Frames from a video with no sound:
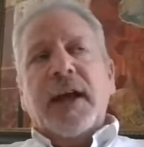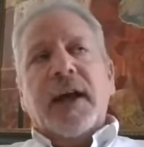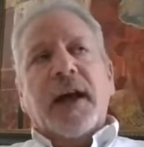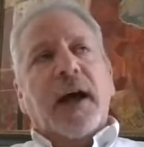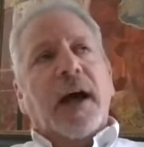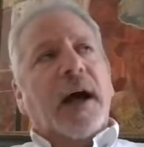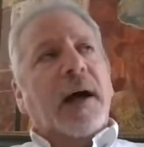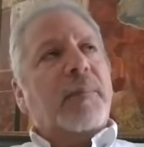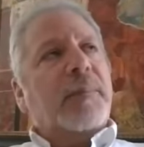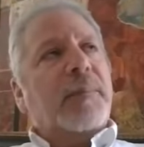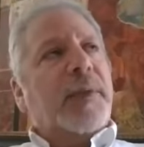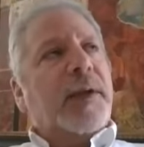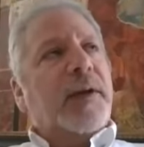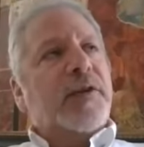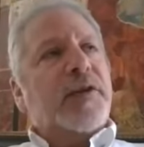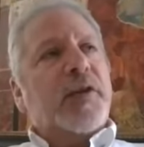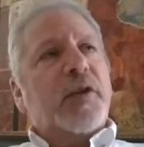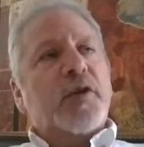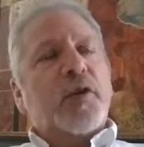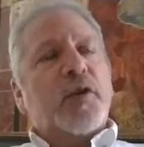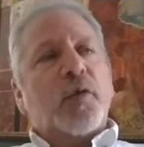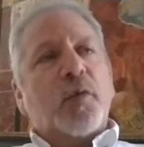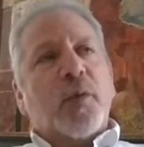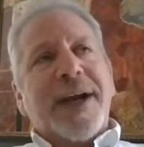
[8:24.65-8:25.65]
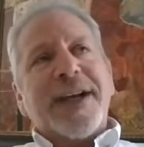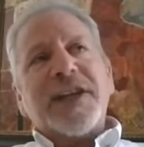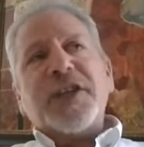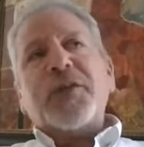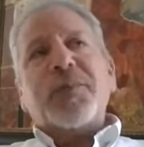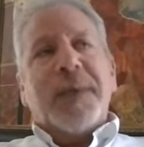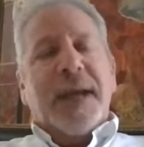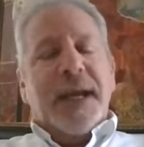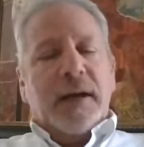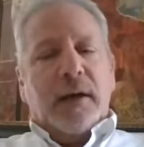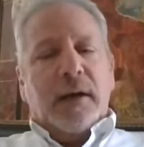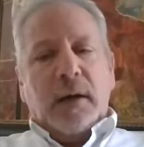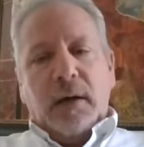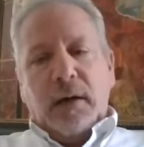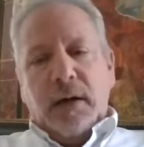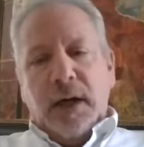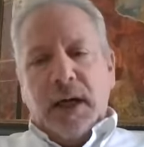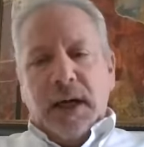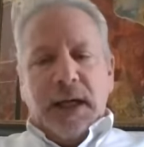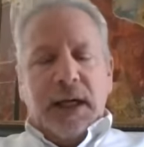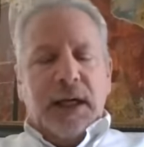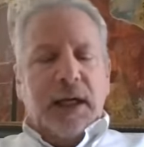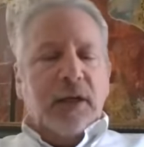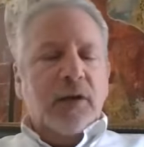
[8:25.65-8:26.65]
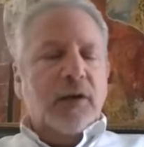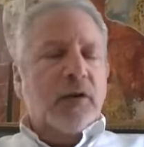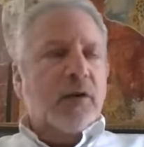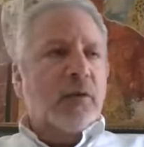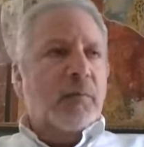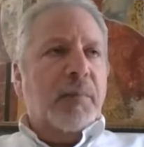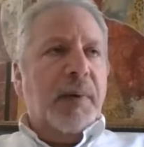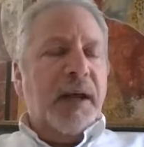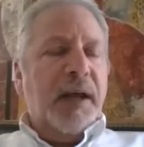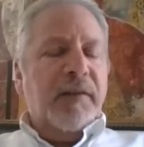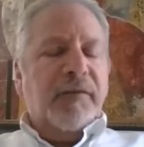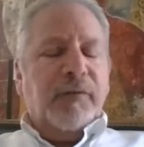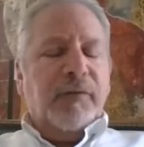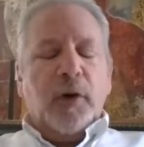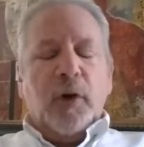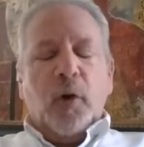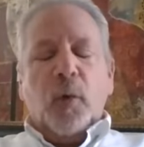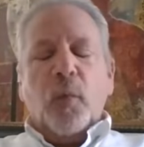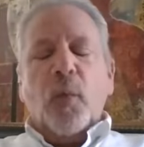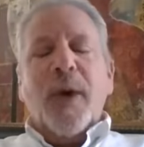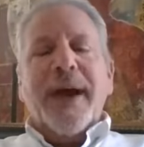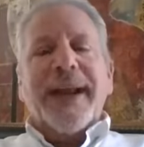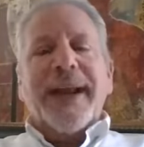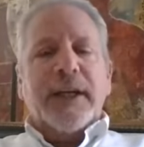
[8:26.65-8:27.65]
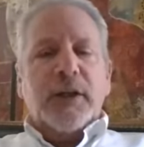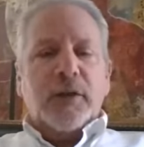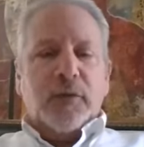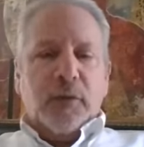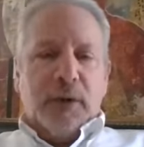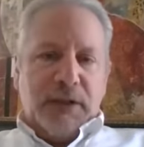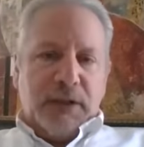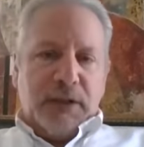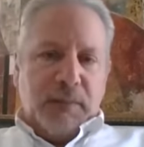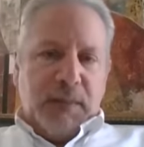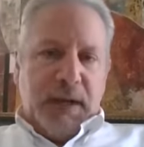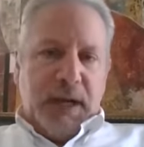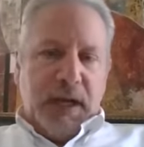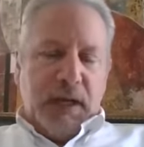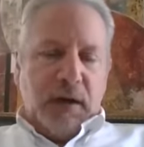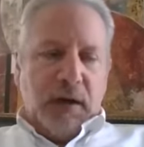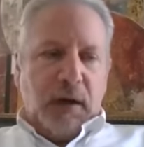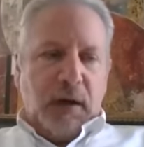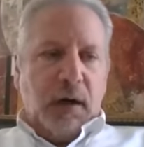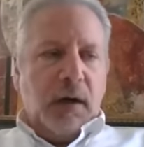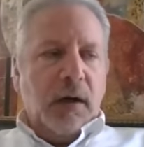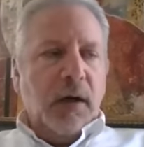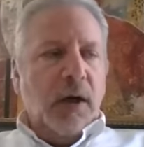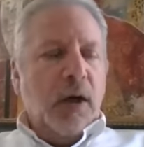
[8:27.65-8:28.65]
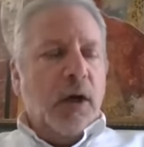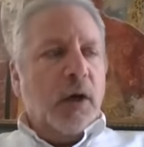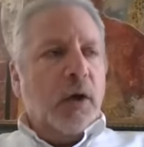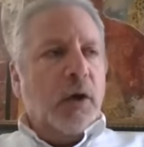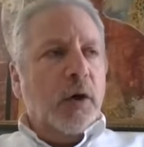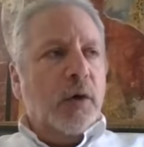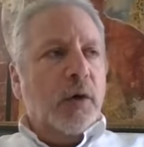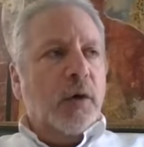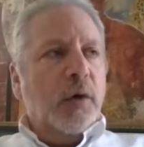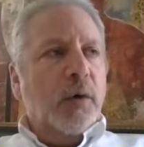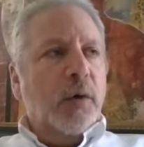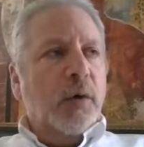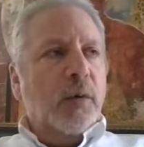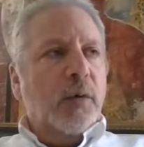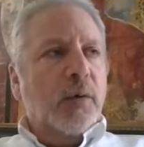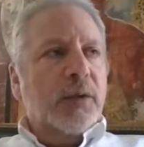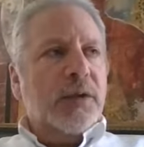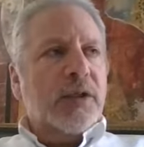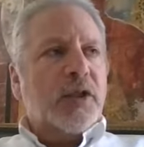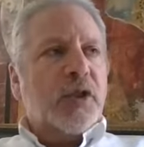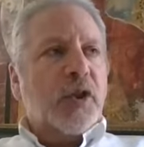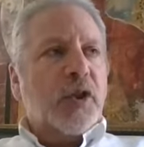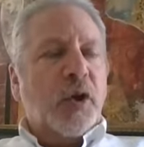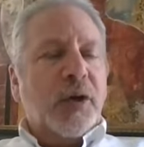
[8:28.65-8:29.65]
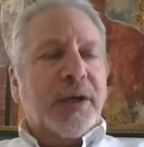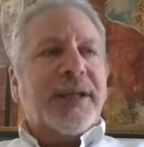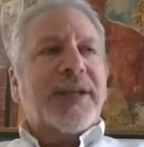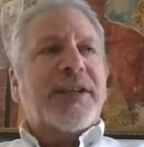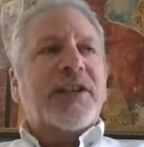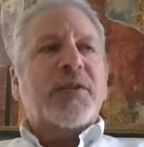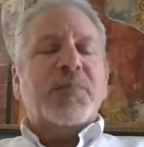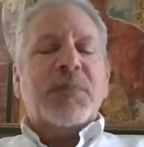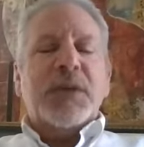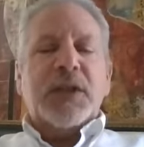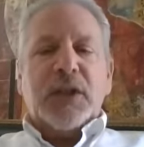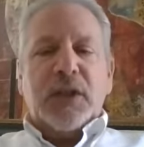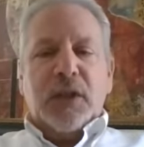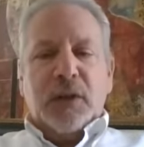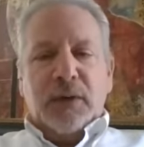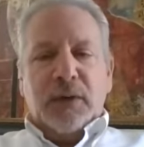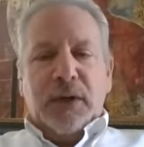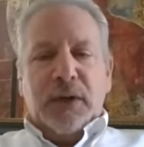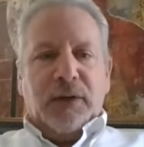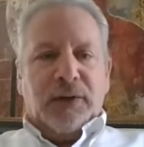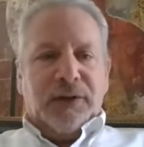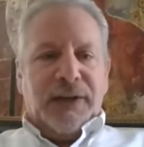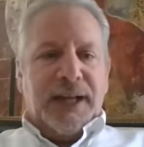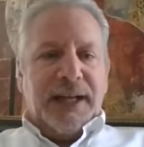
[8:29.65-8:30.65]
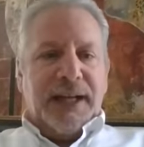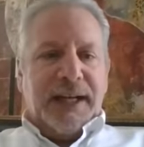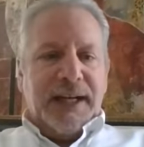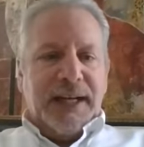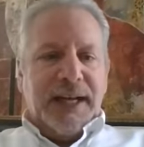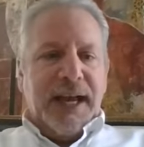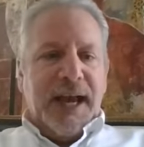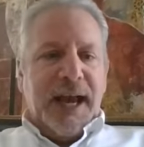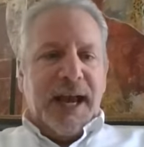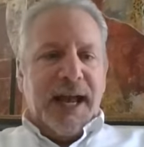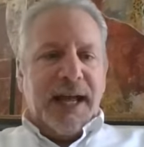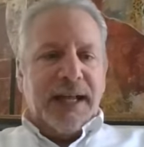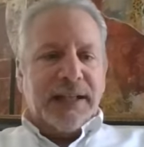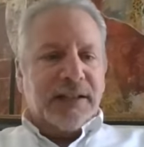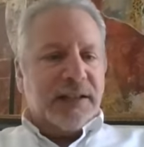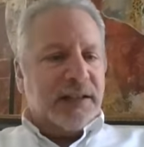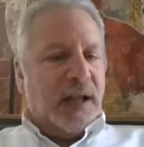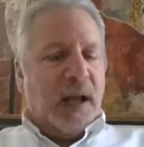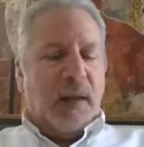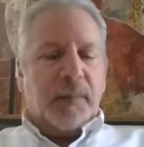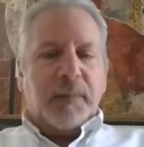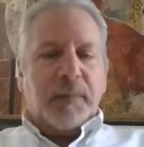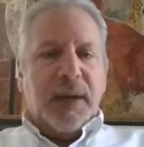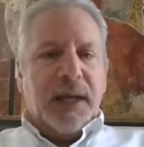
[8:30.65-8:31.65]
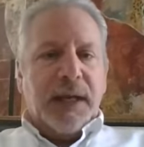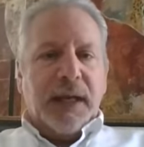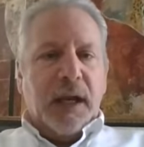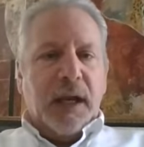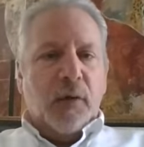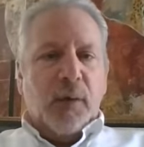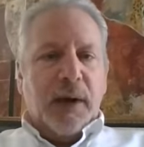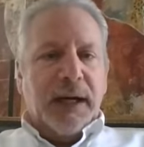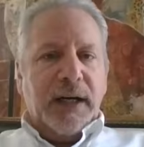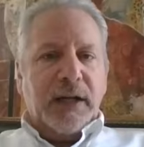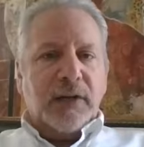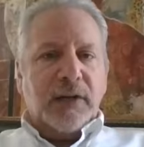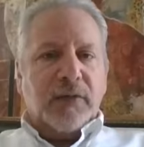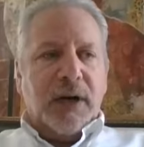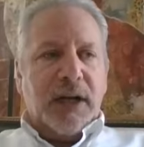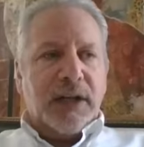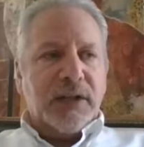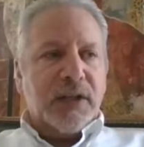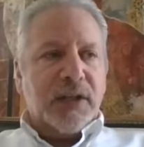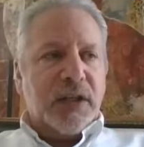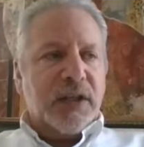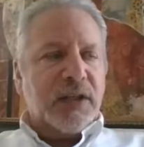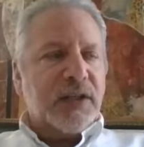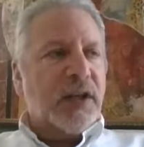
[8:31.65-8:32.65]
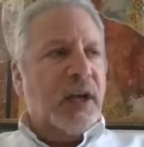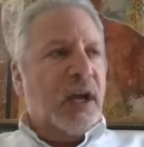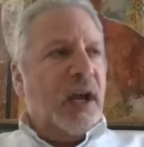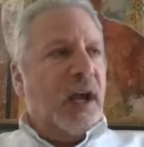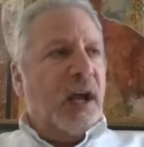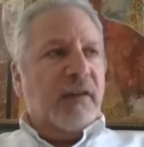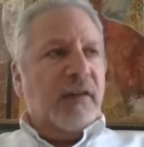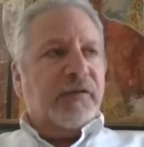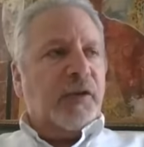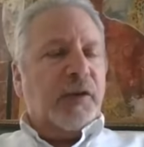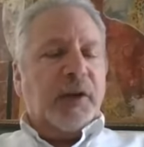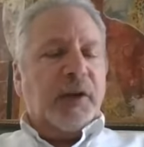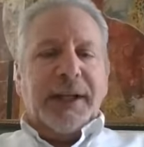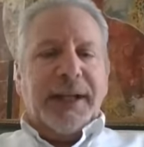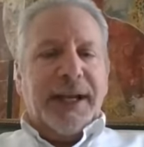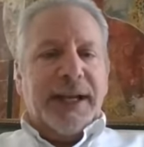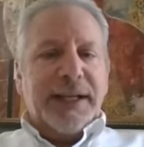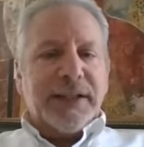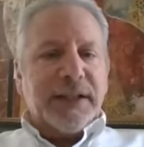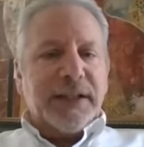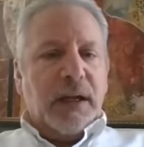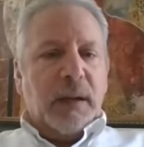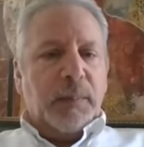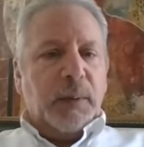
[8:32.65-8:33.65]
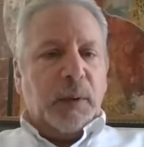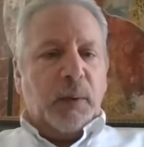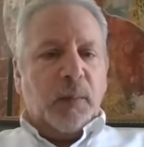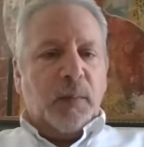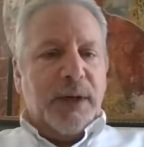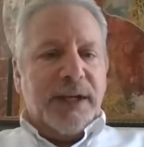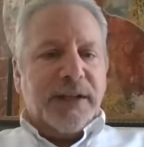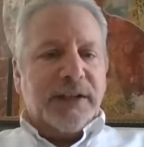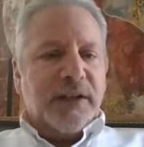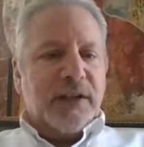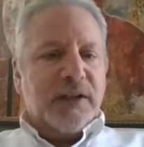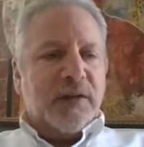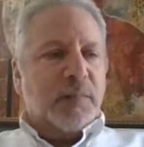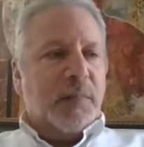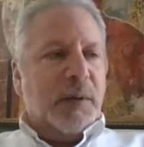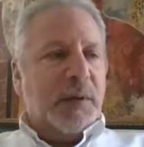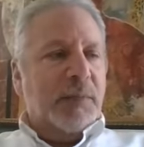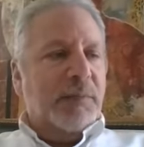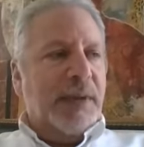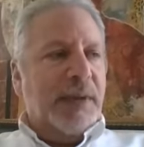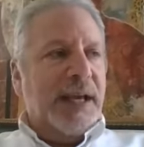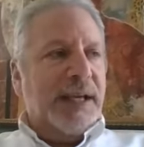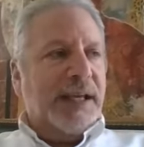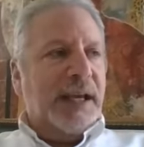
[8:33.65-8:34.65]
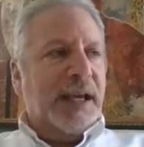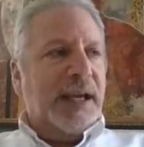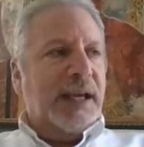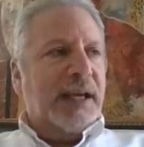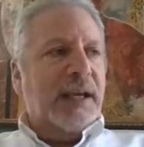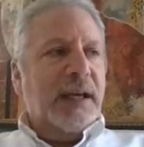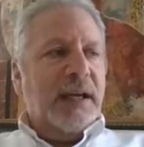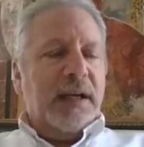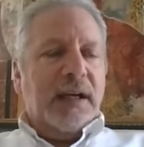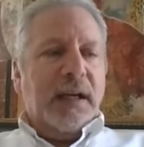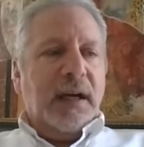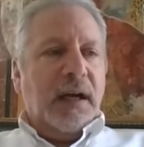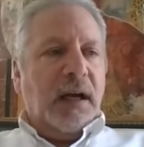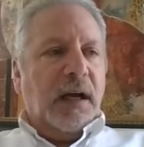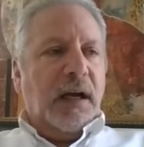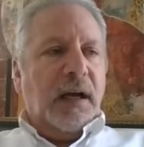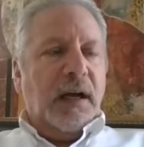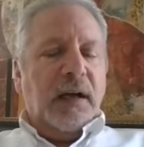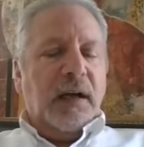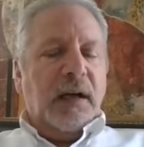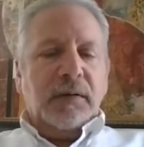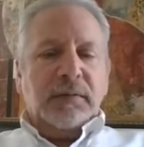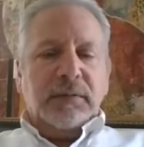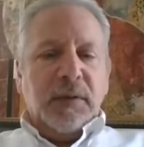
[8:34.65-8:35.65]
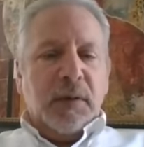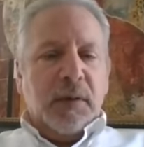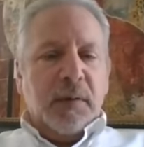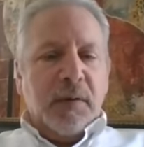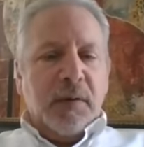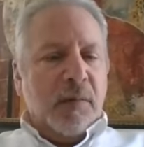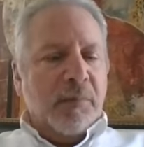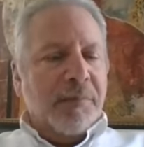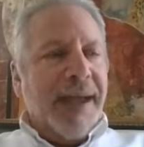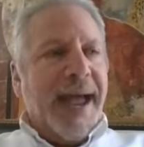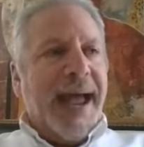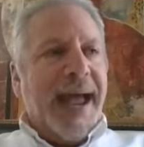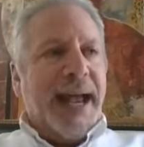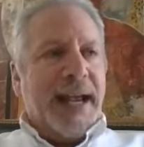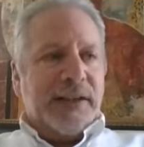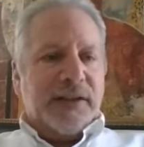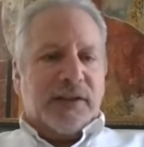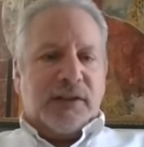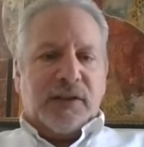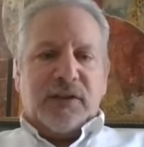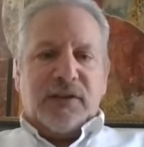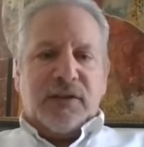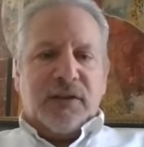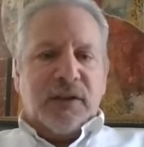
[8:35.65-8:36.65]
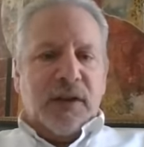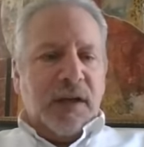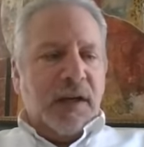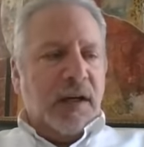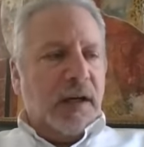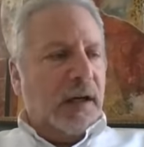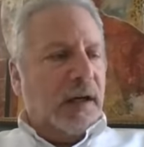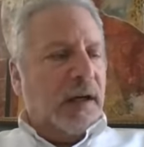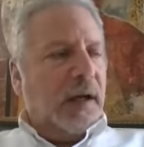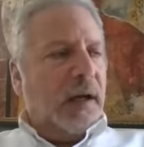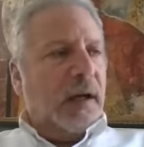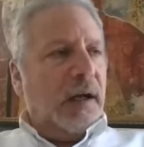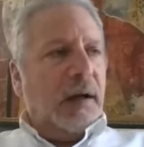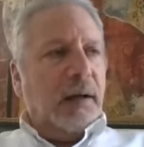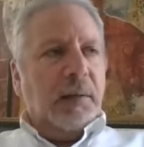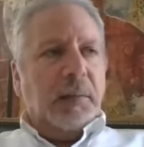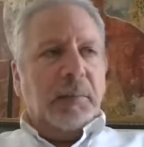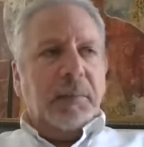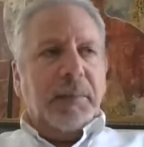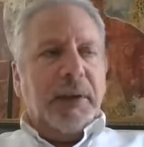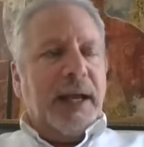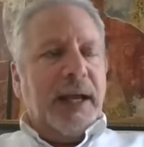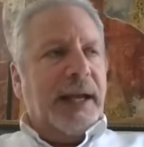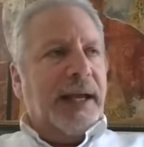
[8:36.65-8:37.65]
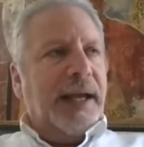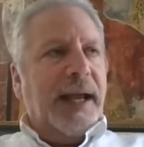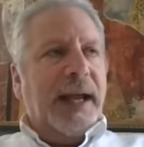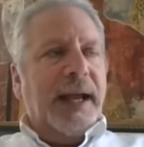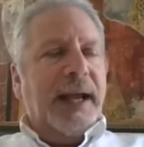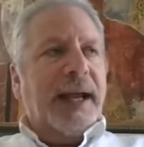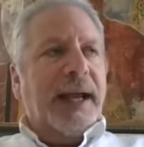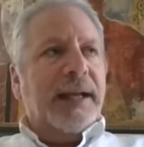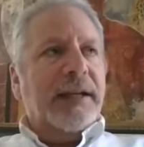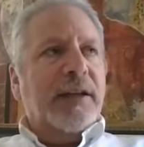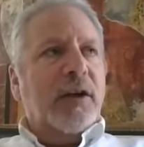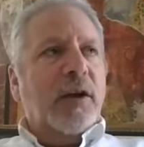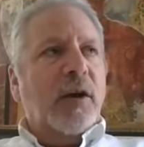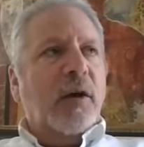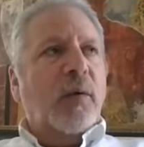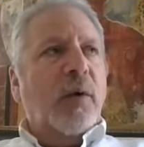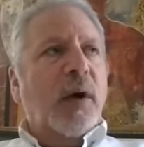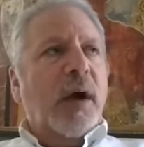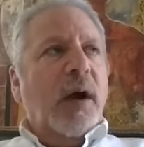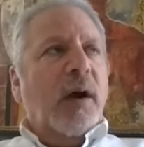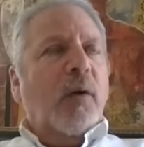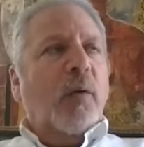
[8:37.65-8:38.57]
Um, there's a dressmaker in New Bedford, a wedding dressmaker, who took his material that he had, stopped making wedding dresses, and for the last couple of weeks has been making uh, masks. Um, and, and, you know,